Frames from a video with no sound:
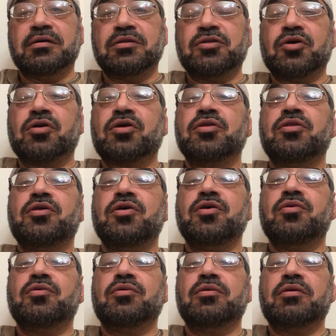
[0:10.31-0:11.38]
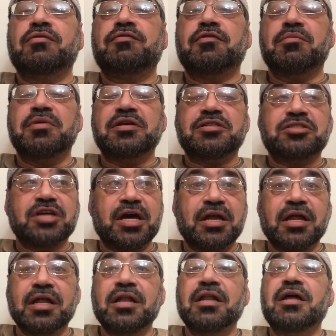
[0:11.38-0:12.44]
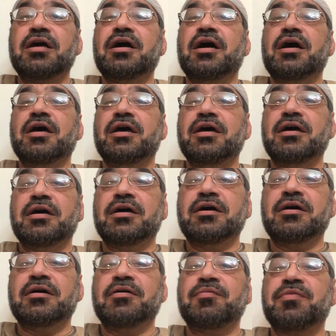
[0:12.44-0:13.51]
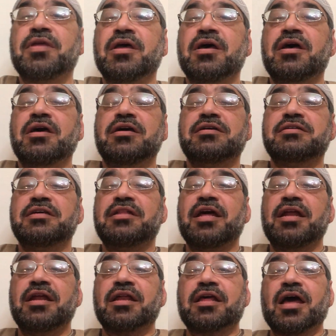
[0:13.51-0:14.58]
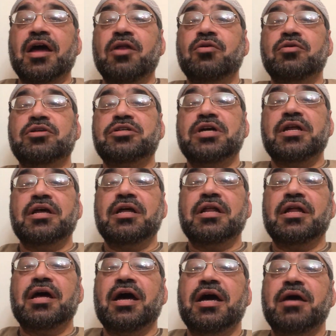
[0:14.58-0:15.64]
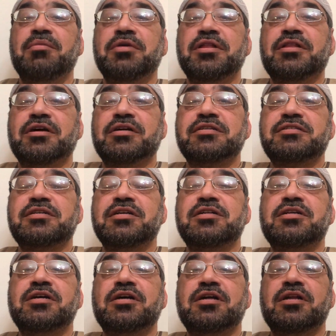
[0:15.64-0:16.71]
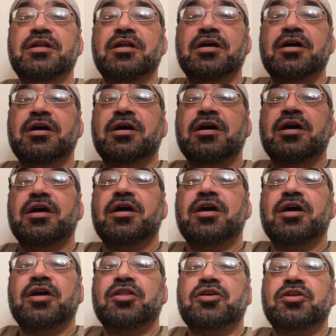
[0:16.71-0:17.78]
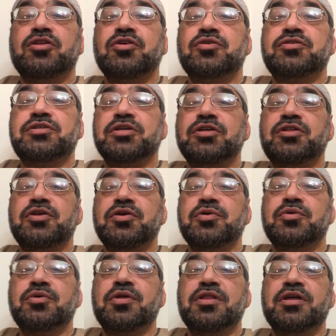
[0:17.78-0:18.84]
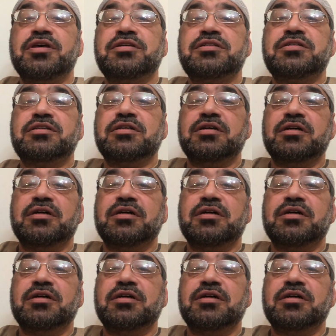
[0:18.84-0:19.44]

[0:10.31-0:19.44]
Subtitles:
talking to you from his channel, Zaidan AlKahlout channel. I am interested in introducing to you this